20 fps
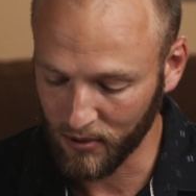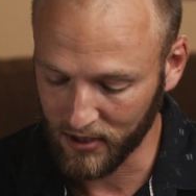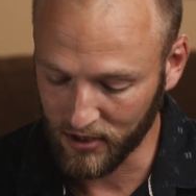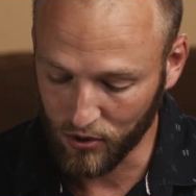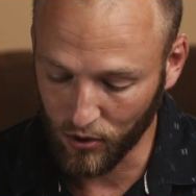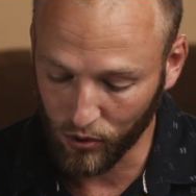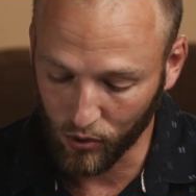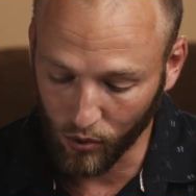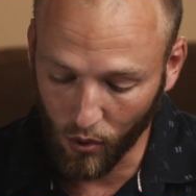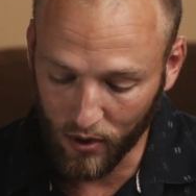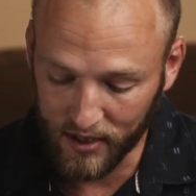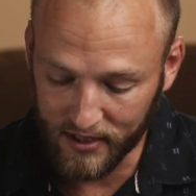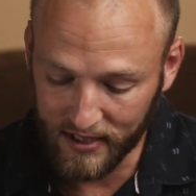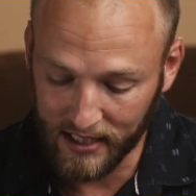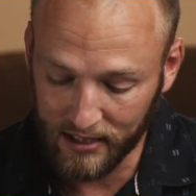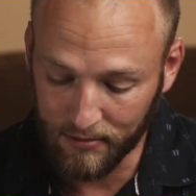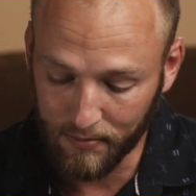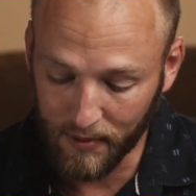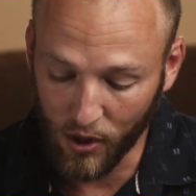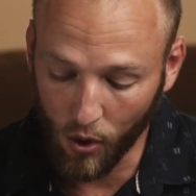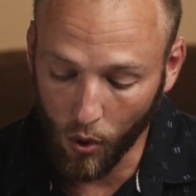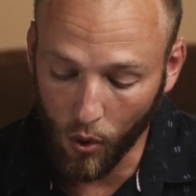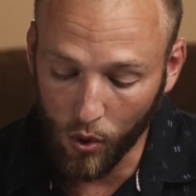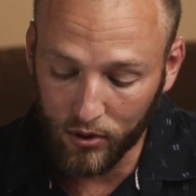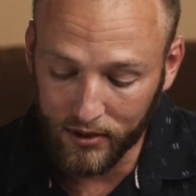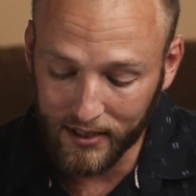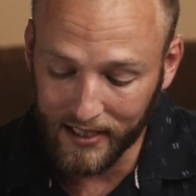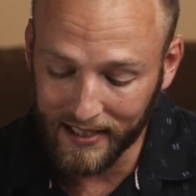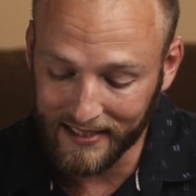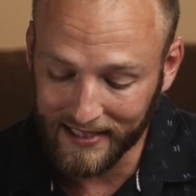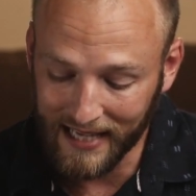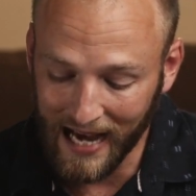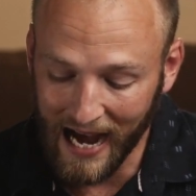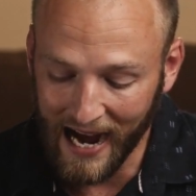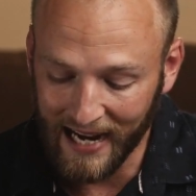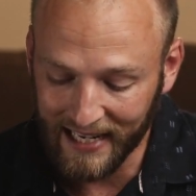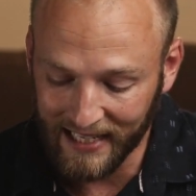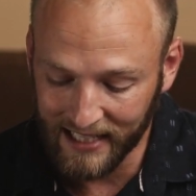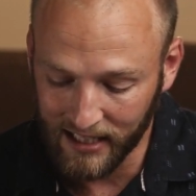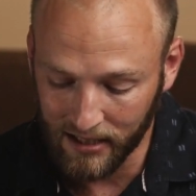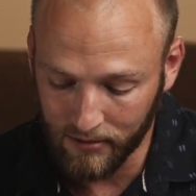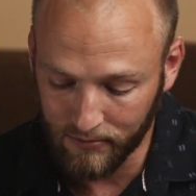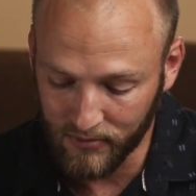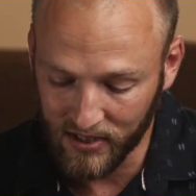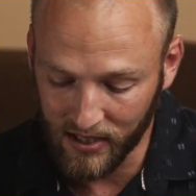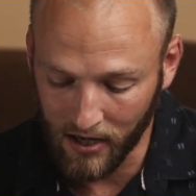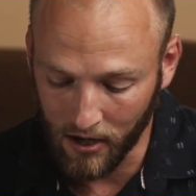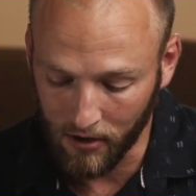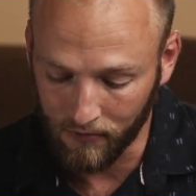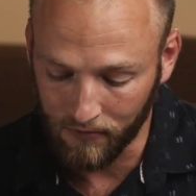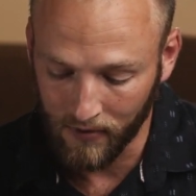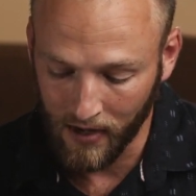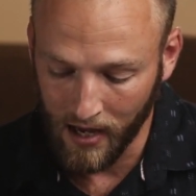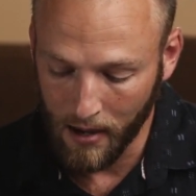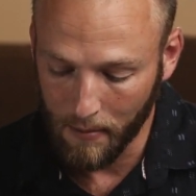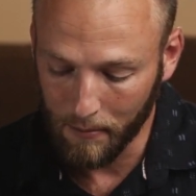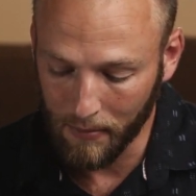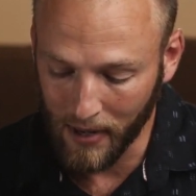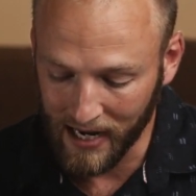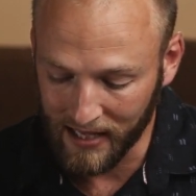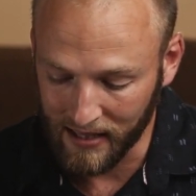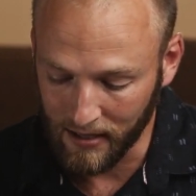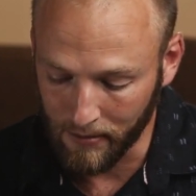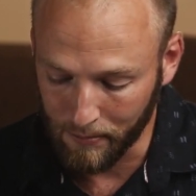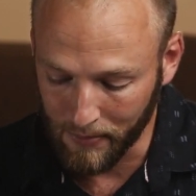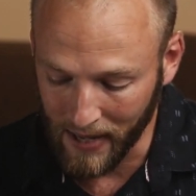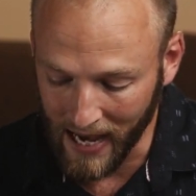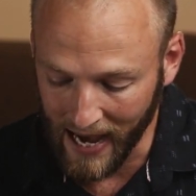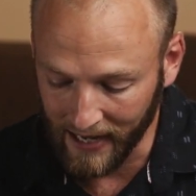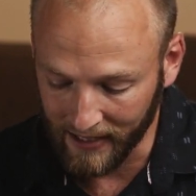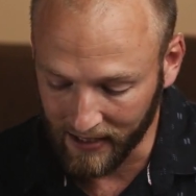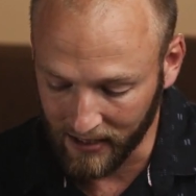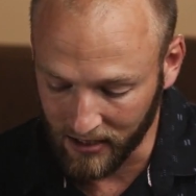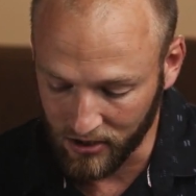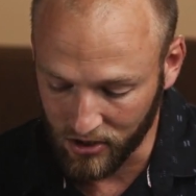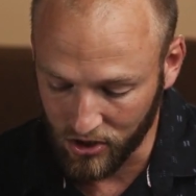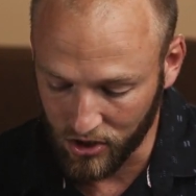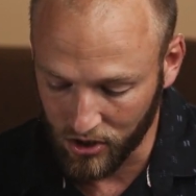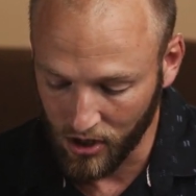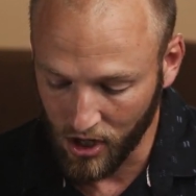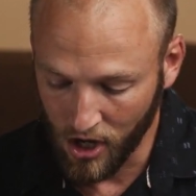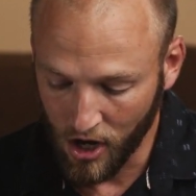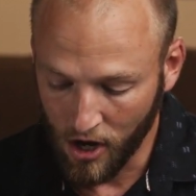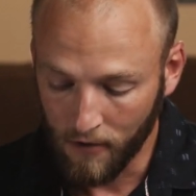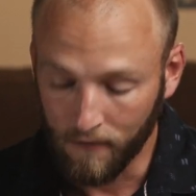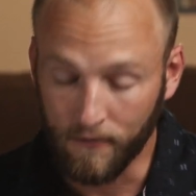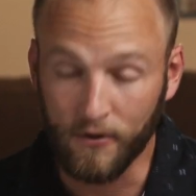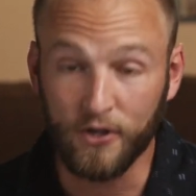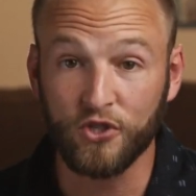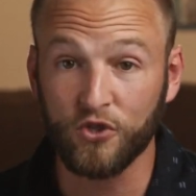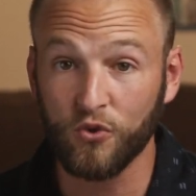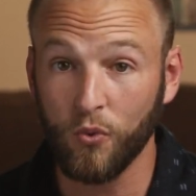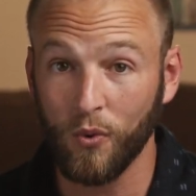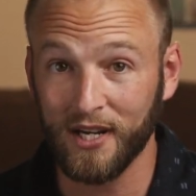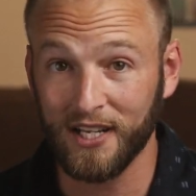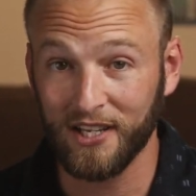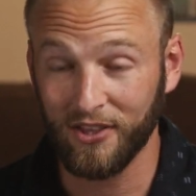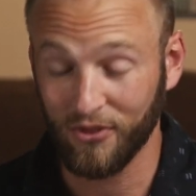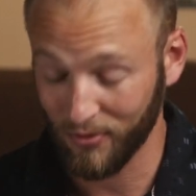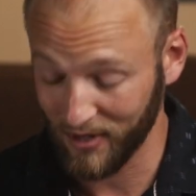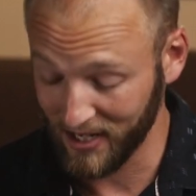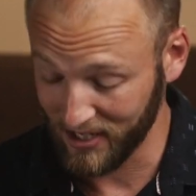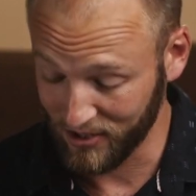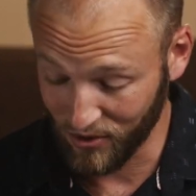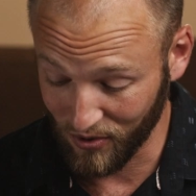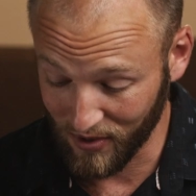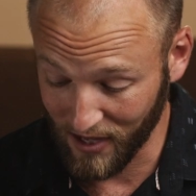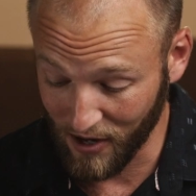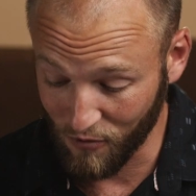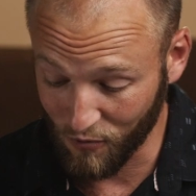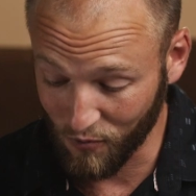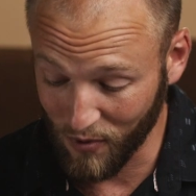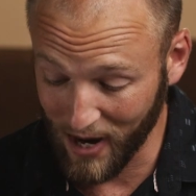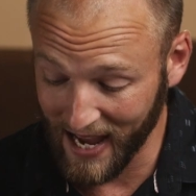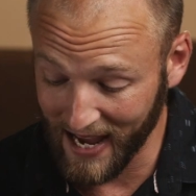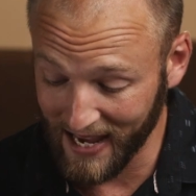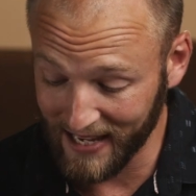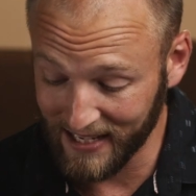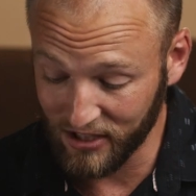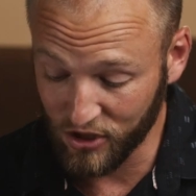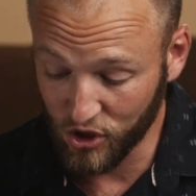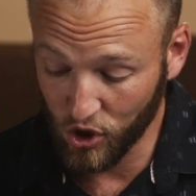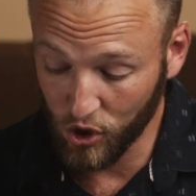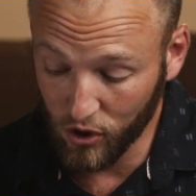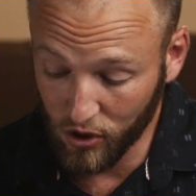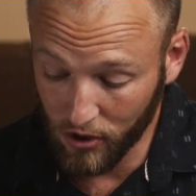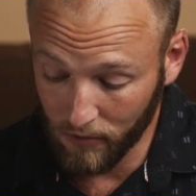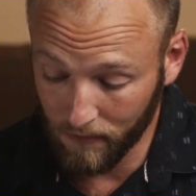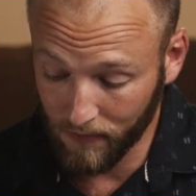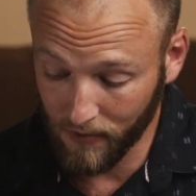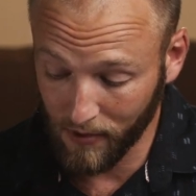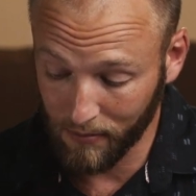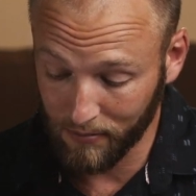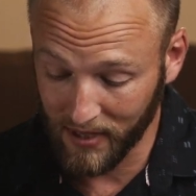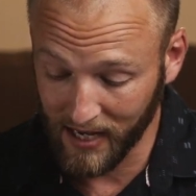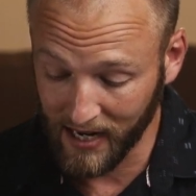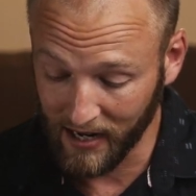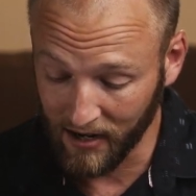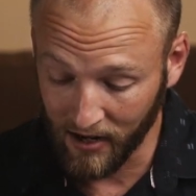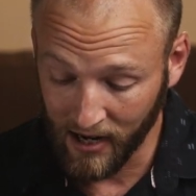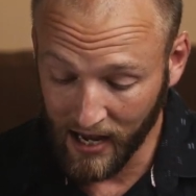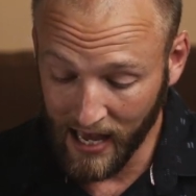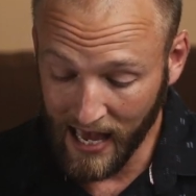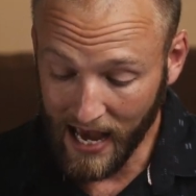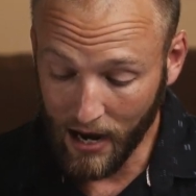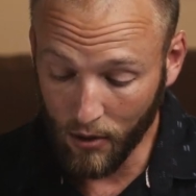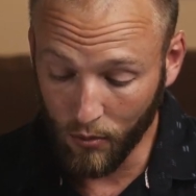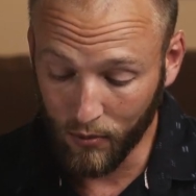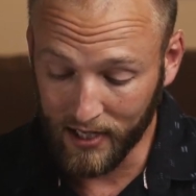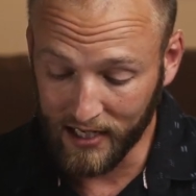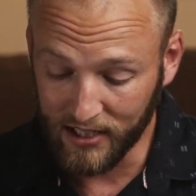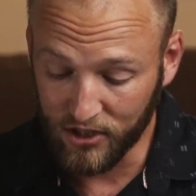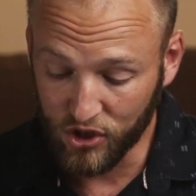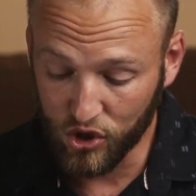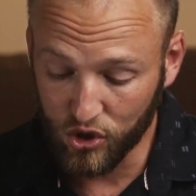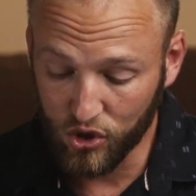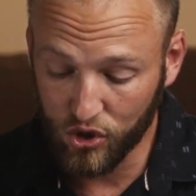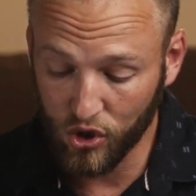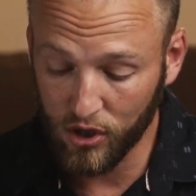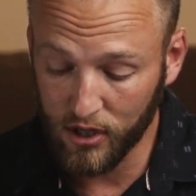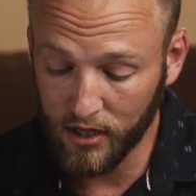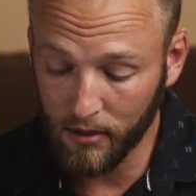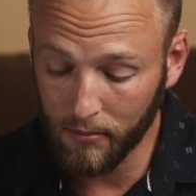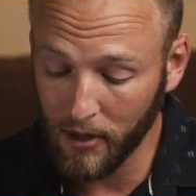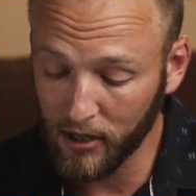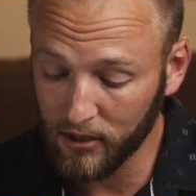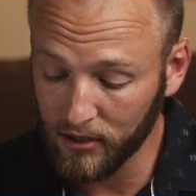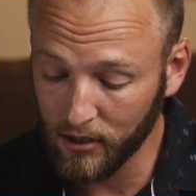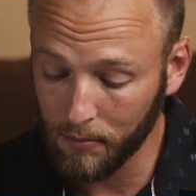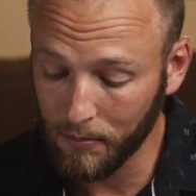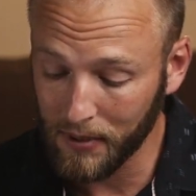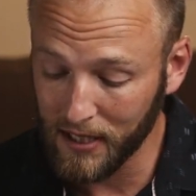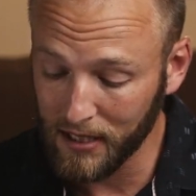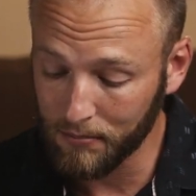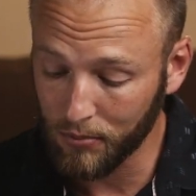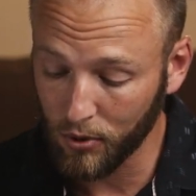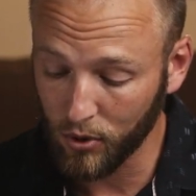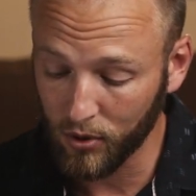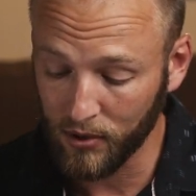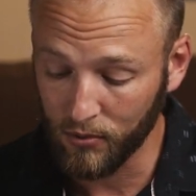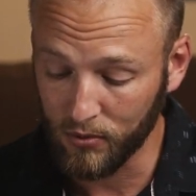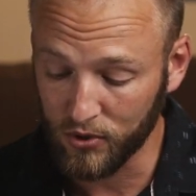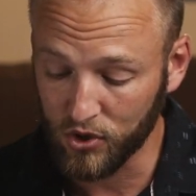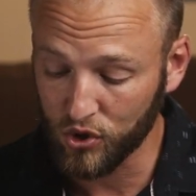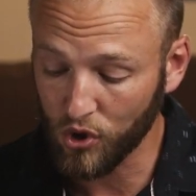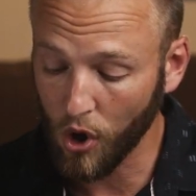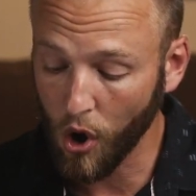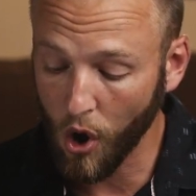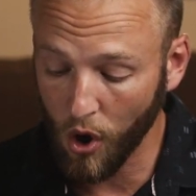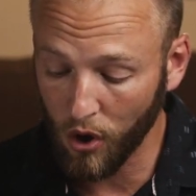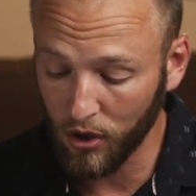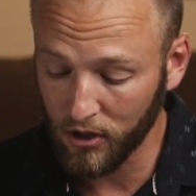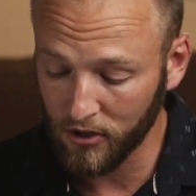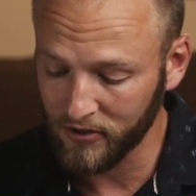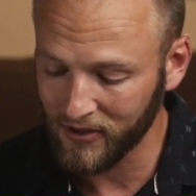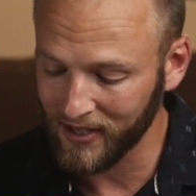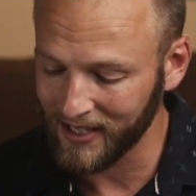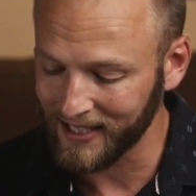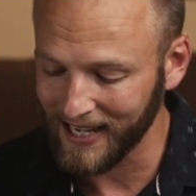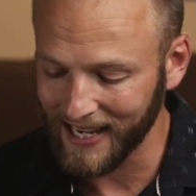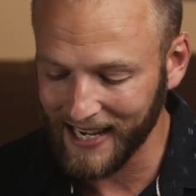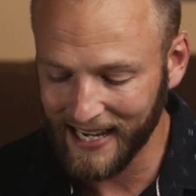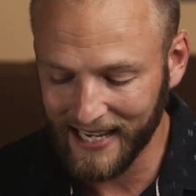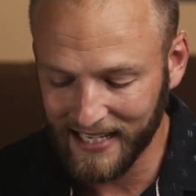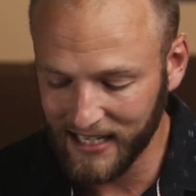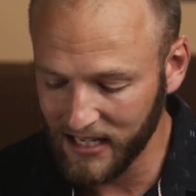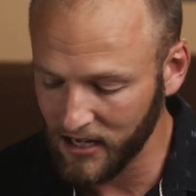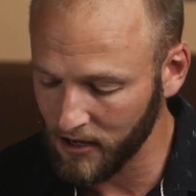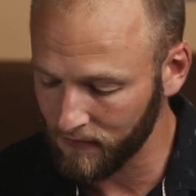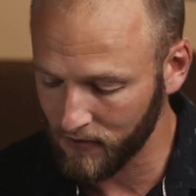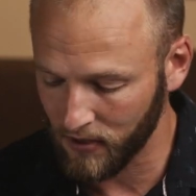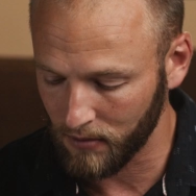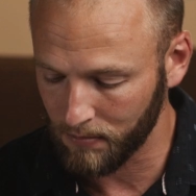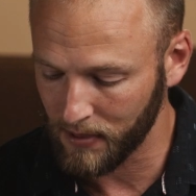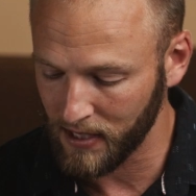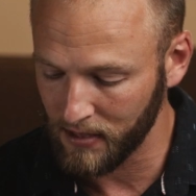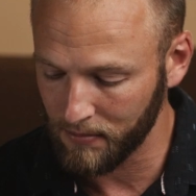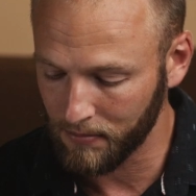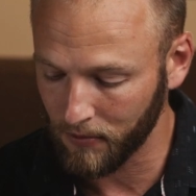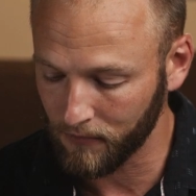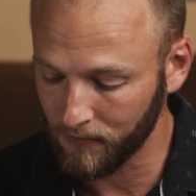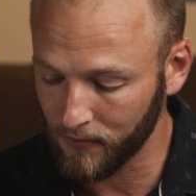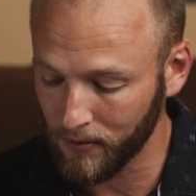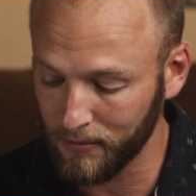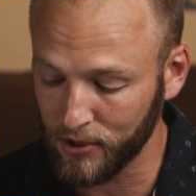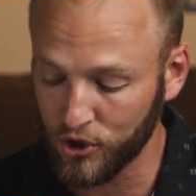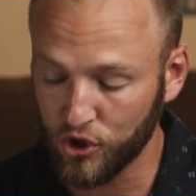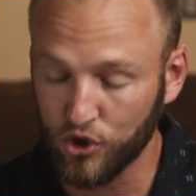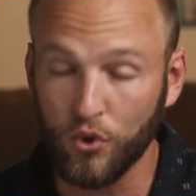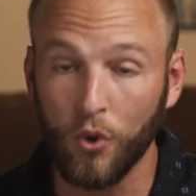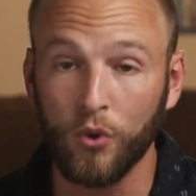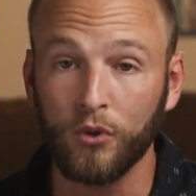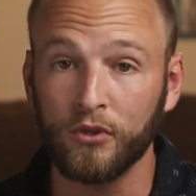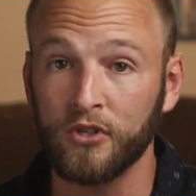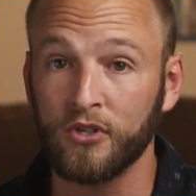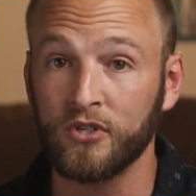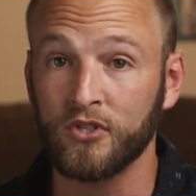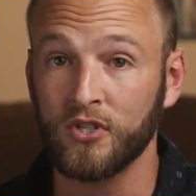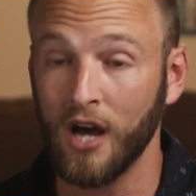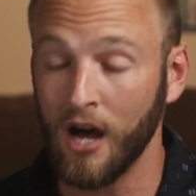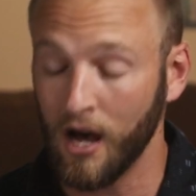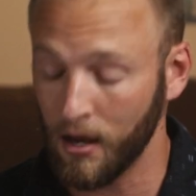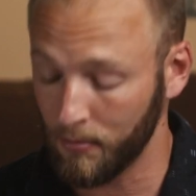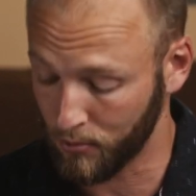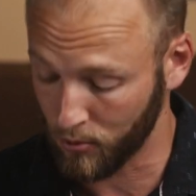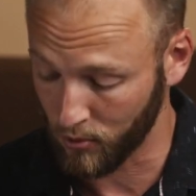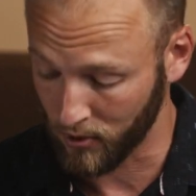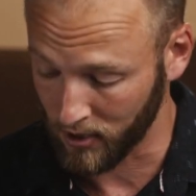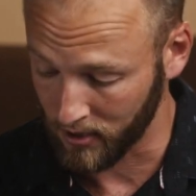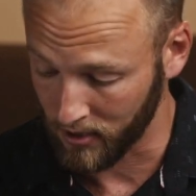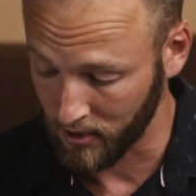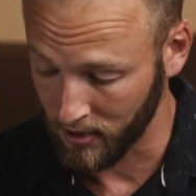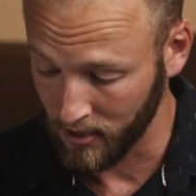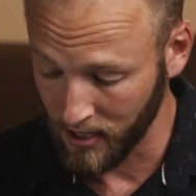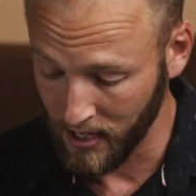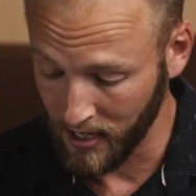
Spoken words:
was. The Lord says, behold, he is hiding himself by the baggage. Verse 23, so they ran and took him from there. And when he stood among the people, he was taller than any of the people from his shoulders upward.